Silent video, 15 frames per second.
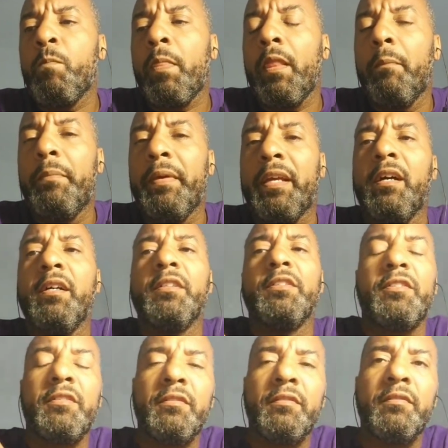Because
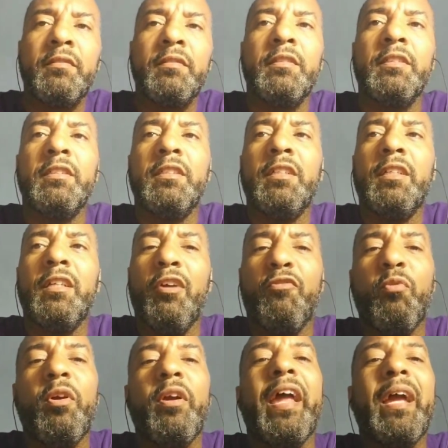if
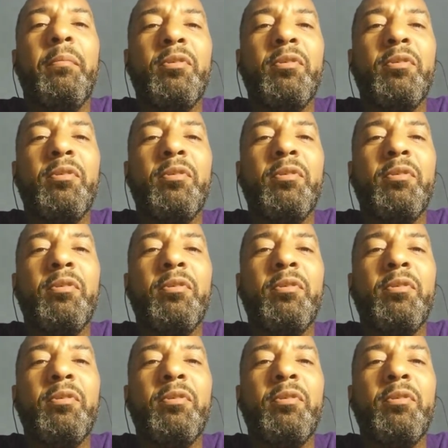we're able